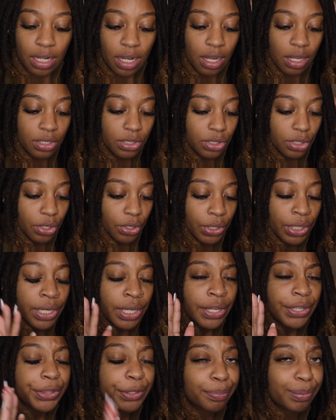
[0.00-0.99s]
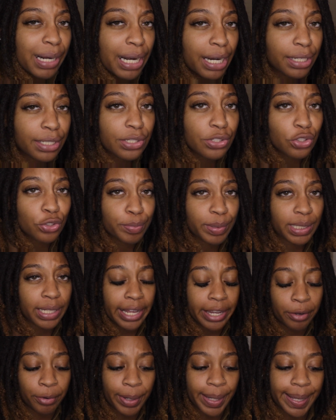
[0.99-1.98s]
Also, the product is super
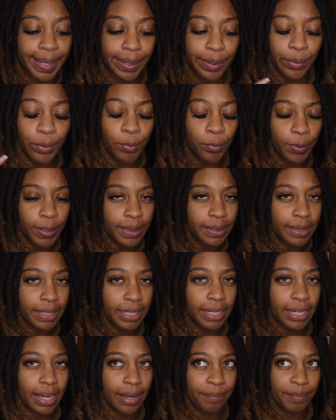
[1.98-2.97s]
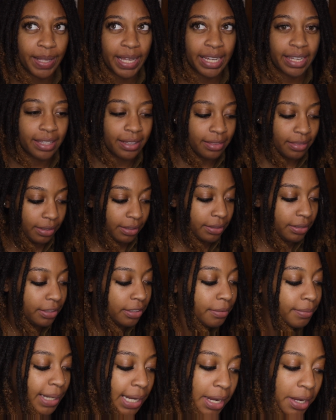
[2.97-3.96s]
lightweight. One thing I'm like
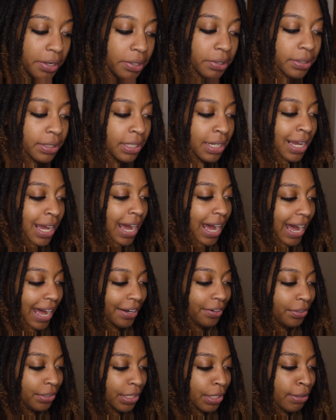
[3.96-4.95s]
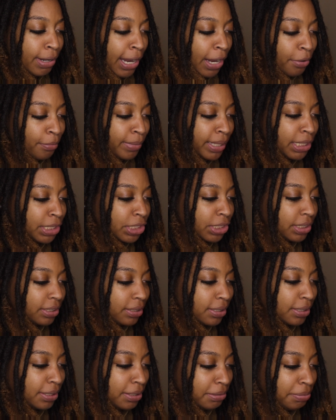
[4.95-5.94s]
thinking about, I don't know how much
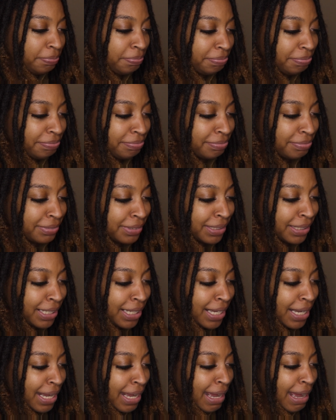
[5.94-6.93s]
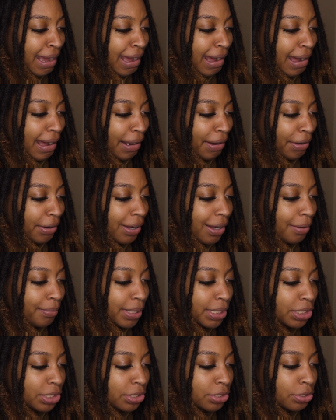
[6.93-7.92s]
is I don't know how
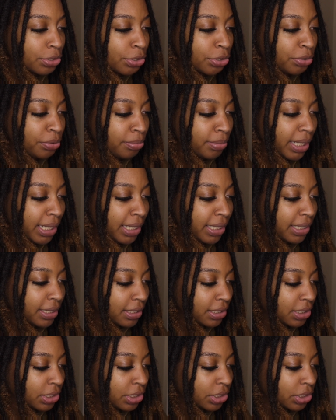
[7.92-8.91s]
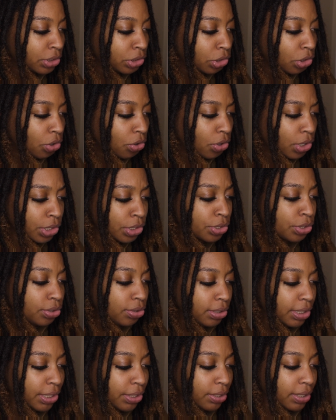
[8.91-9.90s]
much is too much or
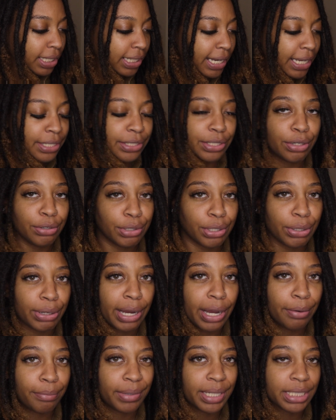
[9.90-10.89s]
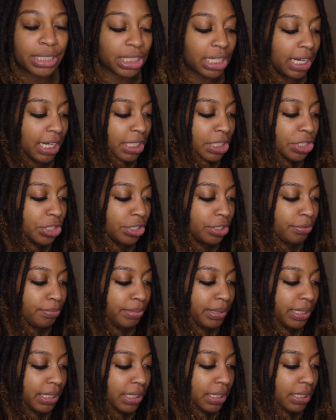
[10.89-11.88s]
too little. Like I don't know how much I
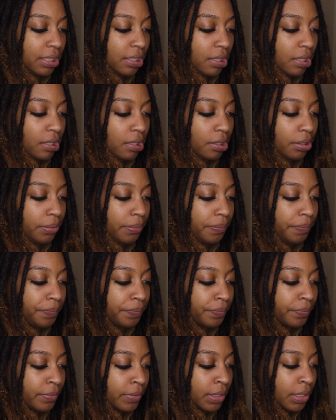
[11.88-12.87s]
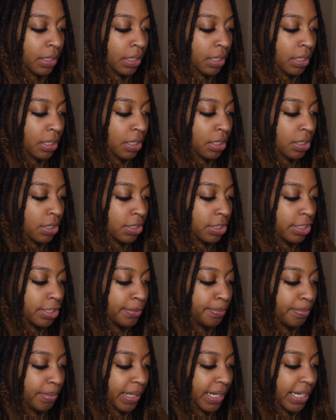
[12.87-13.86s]
should be
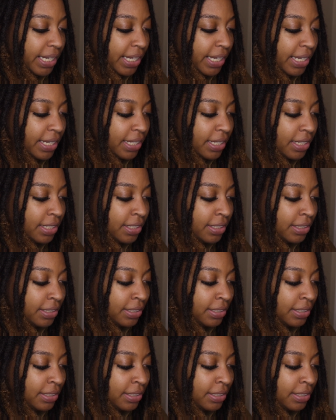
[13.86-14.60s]
spraying,